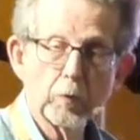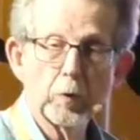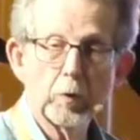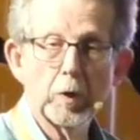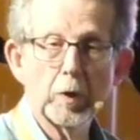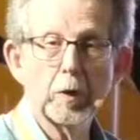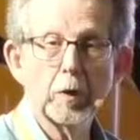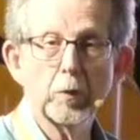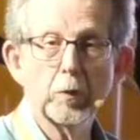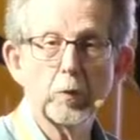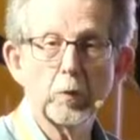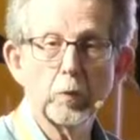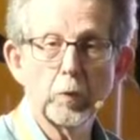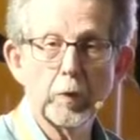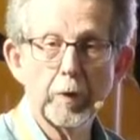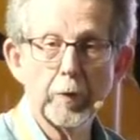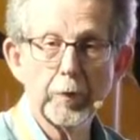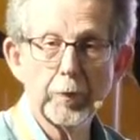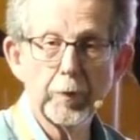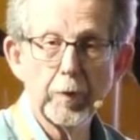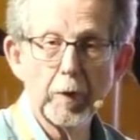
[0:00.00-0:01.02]

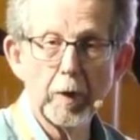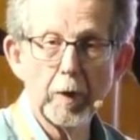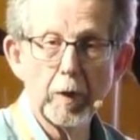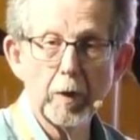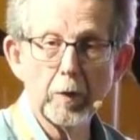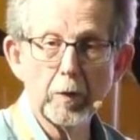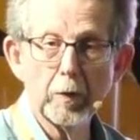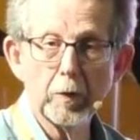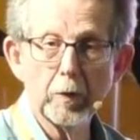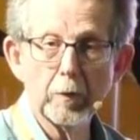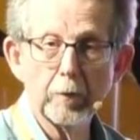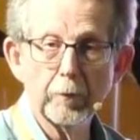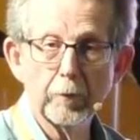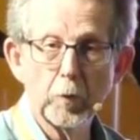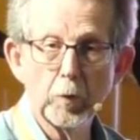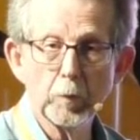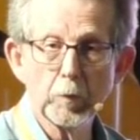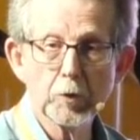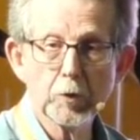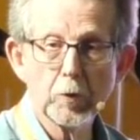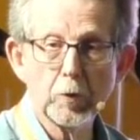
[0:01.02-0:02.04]
with the
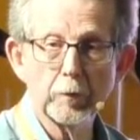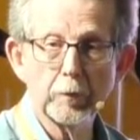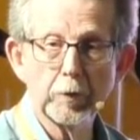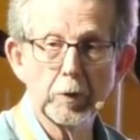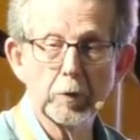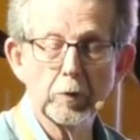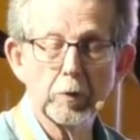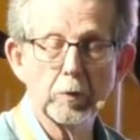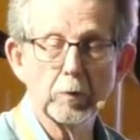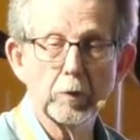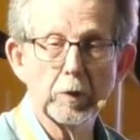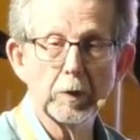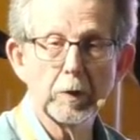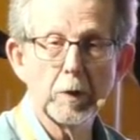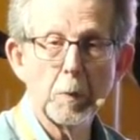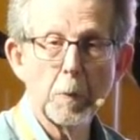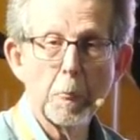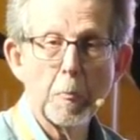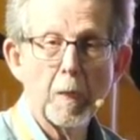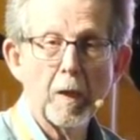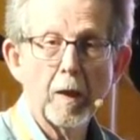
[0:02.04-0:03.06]
former Soviet Union.
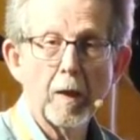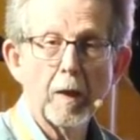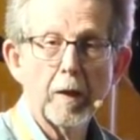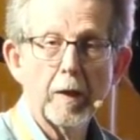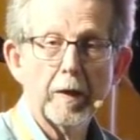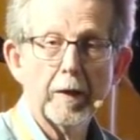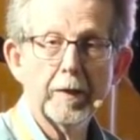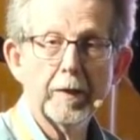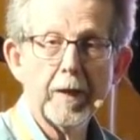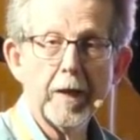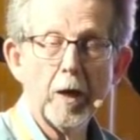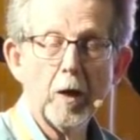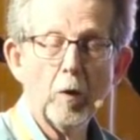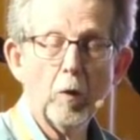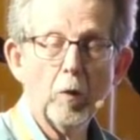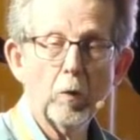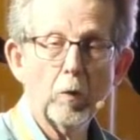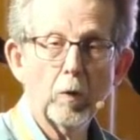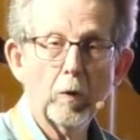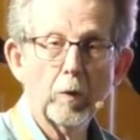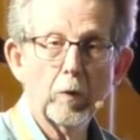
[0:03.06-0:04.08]
And
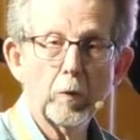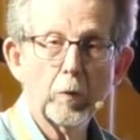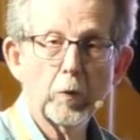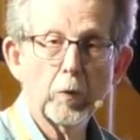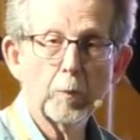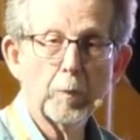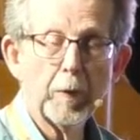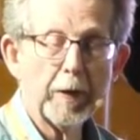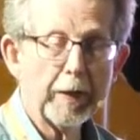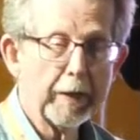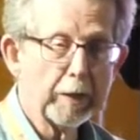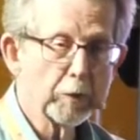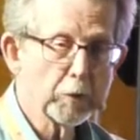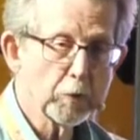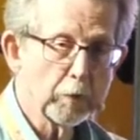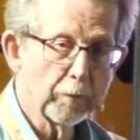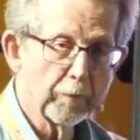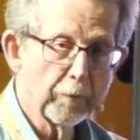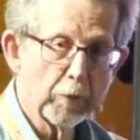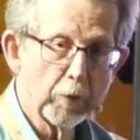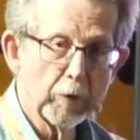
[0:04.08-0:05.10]
now the
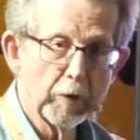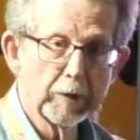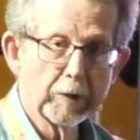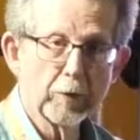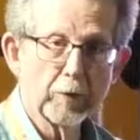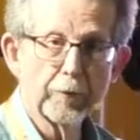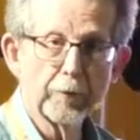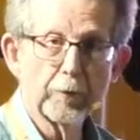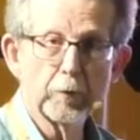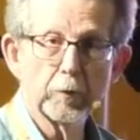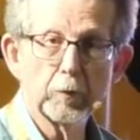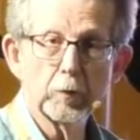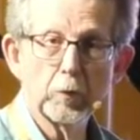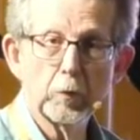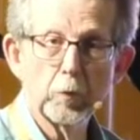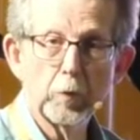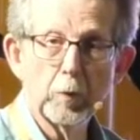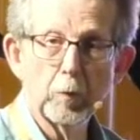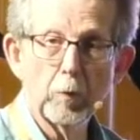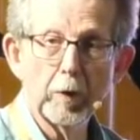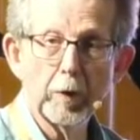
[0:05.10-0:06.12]
plans are very different.
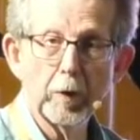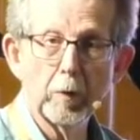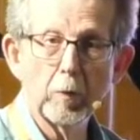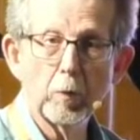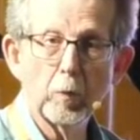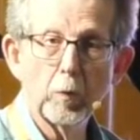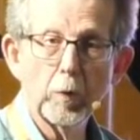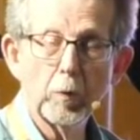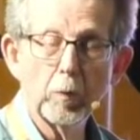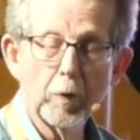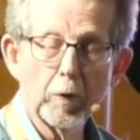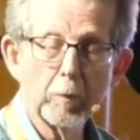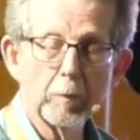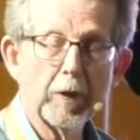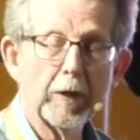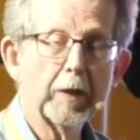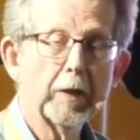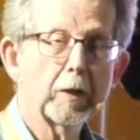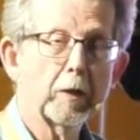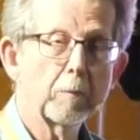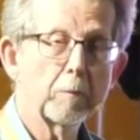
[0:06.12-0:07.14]
We want to
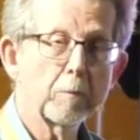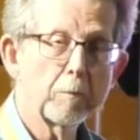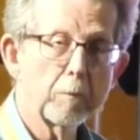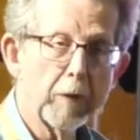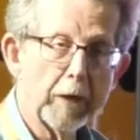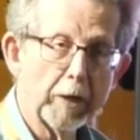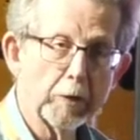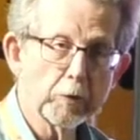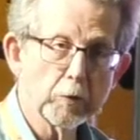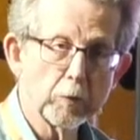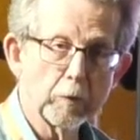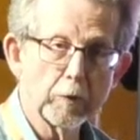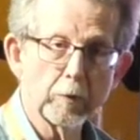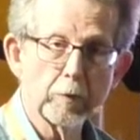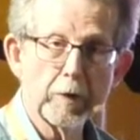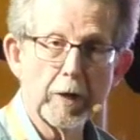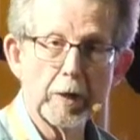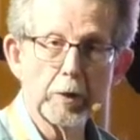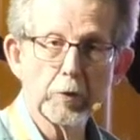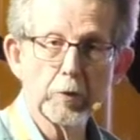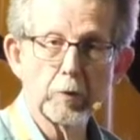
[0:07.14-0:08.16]
make it a major
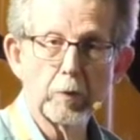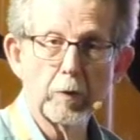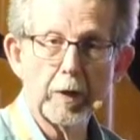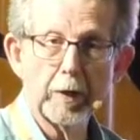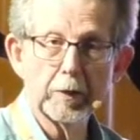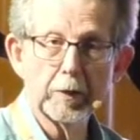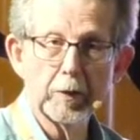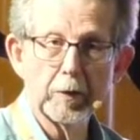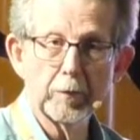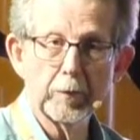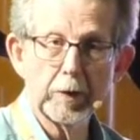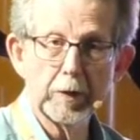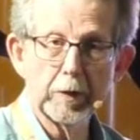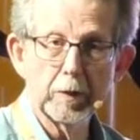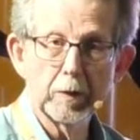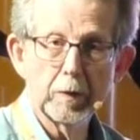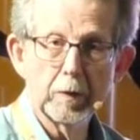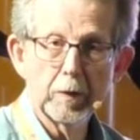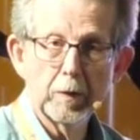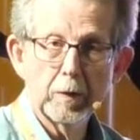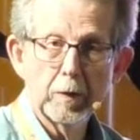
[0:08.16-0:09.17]
international activity.
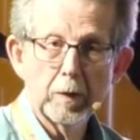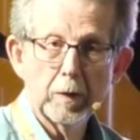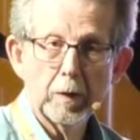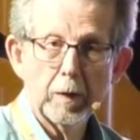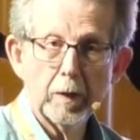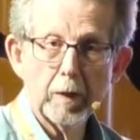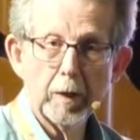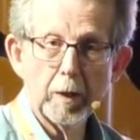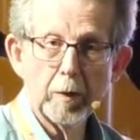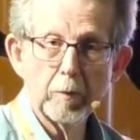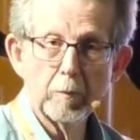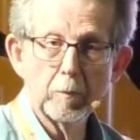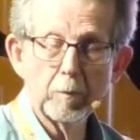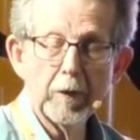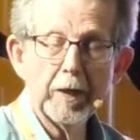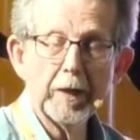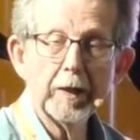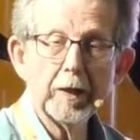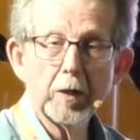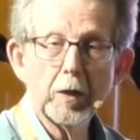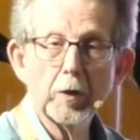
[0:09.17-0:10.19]

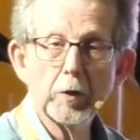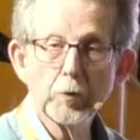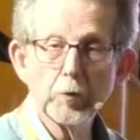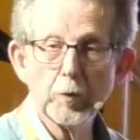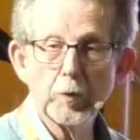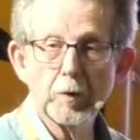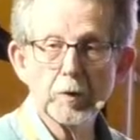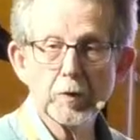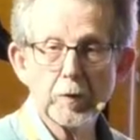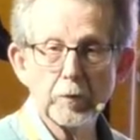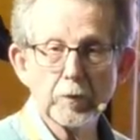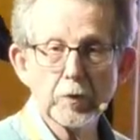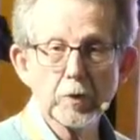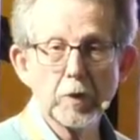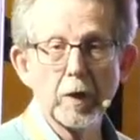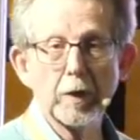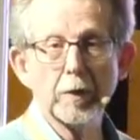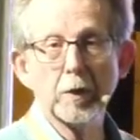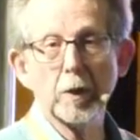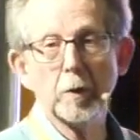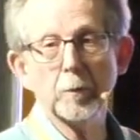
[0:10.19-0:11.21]
Many countries have
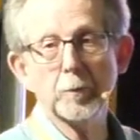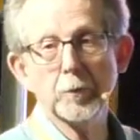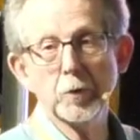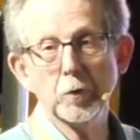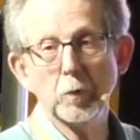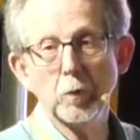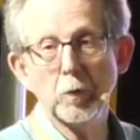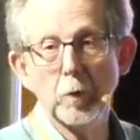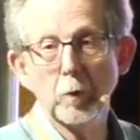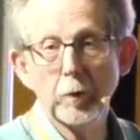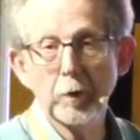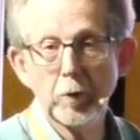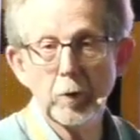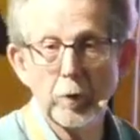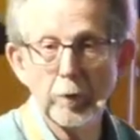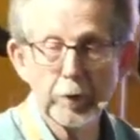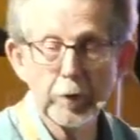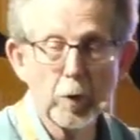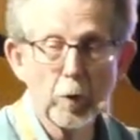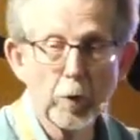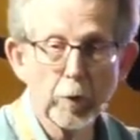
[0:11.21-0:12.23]
signed up to what we call the